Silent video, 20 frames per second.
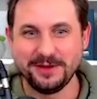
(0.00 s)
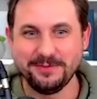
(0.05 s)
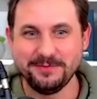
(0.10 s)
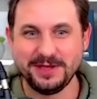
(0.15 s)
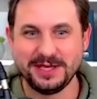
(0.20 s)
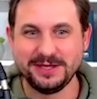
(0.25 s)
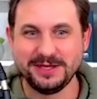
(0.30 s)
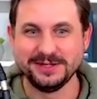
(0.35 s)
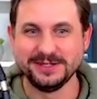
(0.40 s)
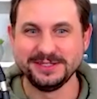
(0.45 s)

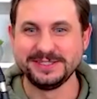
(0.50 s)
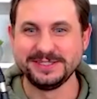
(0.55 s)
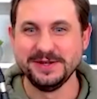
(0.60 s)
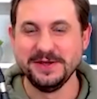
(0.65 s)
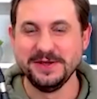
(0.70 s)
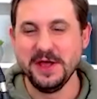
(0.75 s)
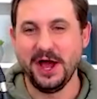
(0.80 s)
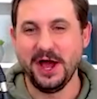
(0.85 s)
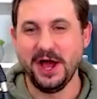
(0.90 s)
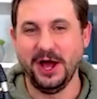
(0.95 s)
Because
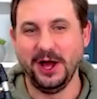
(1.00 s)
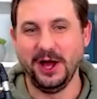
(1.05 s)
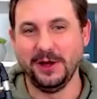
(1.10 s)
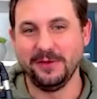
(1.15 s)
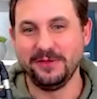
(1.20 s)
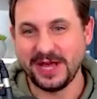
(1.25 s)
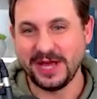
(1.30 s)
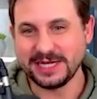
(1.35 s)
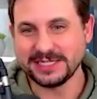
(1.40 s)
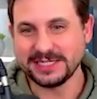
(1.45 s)

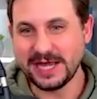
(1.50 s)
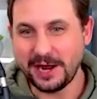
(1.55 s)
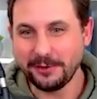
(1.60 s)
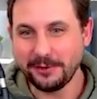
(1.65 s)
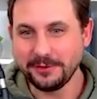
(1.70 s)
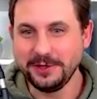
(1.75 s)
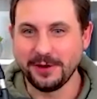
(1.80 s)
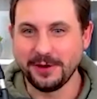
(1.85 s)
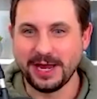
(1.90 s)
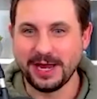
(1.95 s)
that's how
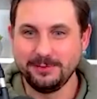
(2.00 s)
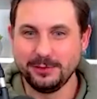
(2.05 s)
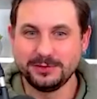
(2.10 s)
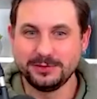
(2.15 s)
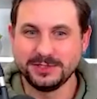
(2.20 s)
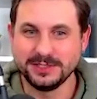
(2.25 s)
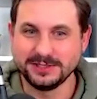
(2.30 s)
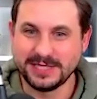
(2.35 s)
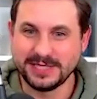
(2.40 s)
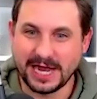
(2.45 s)
you're able
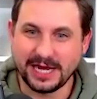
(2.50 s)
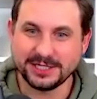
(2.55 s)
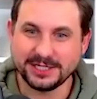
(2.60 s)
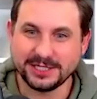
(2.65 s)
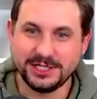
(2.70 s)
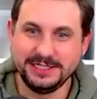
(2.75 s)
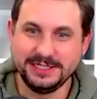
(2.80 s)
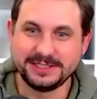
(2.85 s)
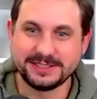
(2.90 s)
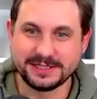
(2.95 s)
to
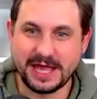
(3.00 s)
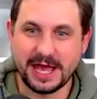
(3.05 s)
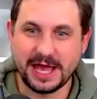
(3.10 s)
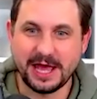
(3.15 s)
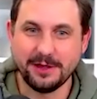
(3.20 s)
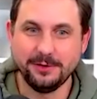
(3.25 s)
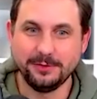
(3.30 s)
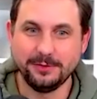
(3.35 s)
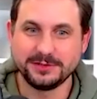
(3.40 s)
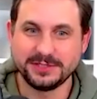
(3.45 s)
actually
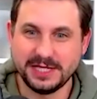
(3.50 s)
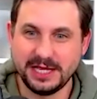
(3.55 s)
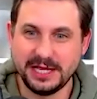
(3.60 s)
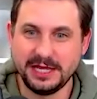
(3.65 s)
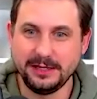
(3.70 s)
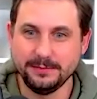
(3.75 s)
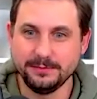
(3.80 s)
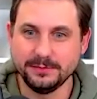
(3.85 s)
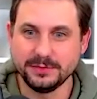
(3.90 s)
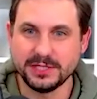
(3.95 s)
scale
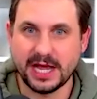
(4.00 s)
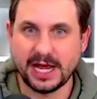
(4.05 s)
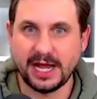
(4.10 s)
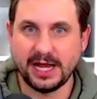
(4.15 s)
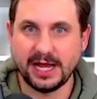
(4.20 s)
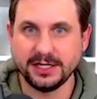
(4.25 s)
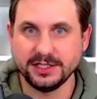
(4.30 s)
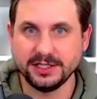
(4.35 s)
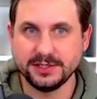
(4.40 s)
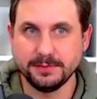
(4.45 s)
teams
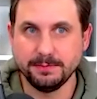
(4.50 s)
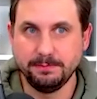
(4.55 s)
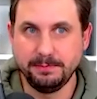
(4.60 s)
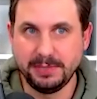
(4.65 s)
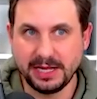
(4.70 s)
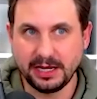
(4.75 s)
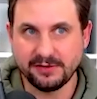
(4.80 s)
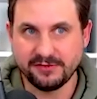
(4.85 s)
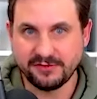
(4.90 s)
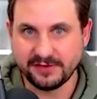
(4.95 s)
and
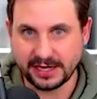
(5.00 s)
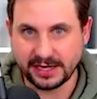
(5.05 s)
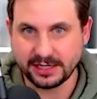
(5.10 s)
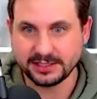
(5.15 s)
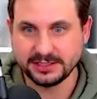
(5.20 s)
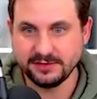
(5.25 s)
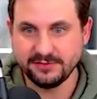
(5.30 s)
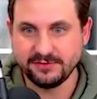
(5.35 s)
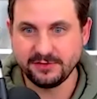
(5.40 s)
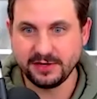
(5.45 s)
bill
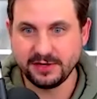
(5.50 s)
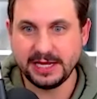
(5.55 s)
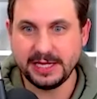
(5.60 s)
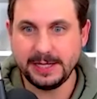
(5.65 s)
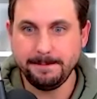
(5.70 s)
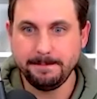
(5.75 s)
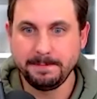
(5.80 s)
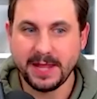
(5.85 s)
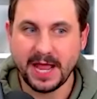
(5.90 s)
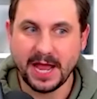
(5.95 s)
effectively
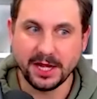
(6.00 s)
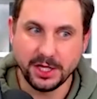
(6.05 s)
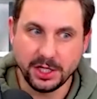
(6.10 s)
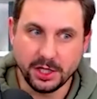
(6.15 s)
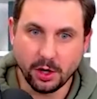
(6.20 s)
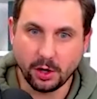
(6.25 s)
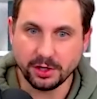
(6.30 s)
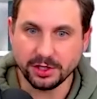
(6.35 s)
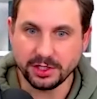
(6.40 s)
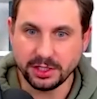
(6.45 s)
and
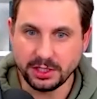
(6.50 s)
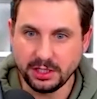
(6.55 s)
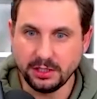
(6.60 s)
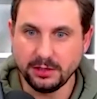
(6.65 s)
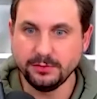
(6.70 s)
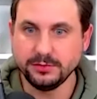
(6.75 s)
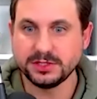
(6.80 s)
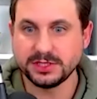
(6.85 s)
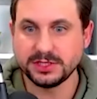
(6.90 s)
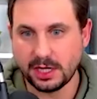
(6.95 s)
not
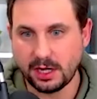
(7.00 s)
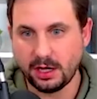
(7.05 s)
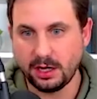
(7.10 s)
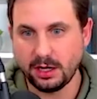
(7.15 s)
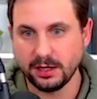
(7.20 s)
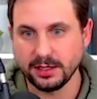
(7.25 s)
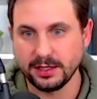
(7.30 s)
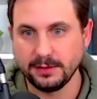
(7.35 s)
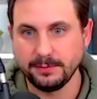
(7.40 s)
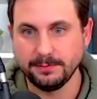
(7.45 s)
use
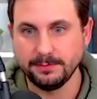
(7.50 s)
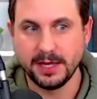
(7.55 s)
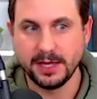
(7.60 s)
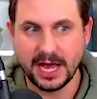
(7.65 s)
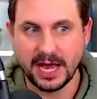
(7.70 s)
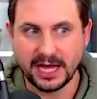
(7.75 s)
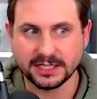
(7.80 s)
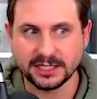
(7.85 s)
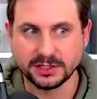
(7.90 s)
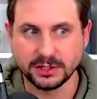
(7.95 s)
time
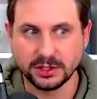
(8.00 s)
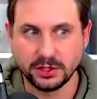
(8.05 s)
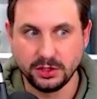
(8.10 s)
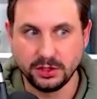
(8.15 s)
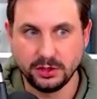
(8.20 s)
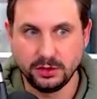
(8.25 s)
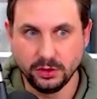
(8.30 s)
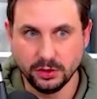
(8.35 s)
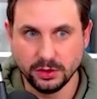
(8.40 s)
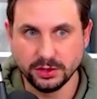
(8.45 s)
as a
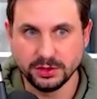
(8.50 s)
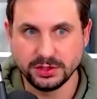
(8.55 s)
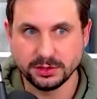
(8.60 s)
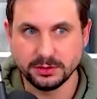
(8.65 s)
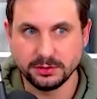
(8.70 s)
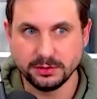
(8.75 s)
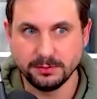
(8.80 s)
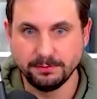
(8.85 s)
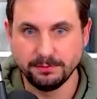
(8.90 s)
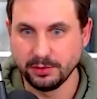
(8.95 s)
good
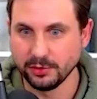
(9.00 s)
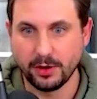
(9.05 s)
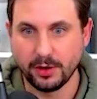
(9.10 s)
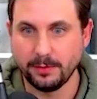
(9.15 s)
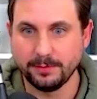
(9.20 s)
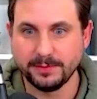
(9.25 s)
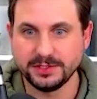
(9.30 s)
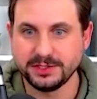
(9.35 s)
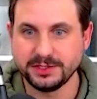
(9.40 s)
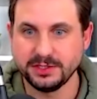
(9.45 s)

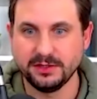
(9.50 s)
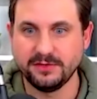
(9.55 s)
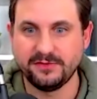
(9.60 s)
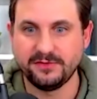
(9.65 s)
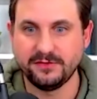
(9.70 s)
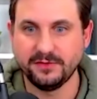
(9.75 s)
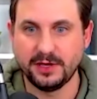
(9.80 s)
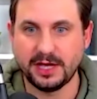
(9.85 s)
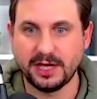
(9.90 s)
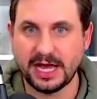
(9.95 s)
barometer
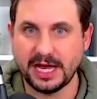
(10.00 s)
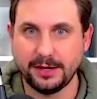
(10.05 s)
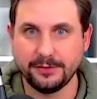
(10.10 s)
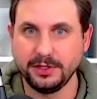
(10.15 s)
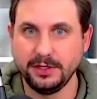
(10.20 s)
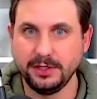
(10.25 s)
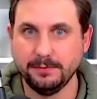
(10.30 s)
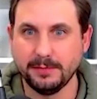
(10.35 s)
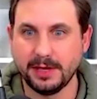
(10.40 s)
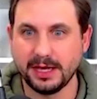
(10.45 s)
for how
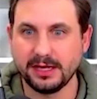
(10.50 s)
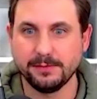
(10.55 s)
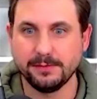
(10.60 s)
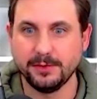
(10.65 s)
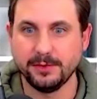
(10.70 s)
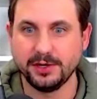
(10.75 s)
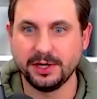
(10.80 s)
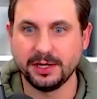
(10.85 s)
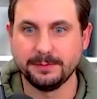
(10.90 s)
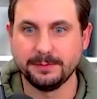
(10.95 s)
you make money.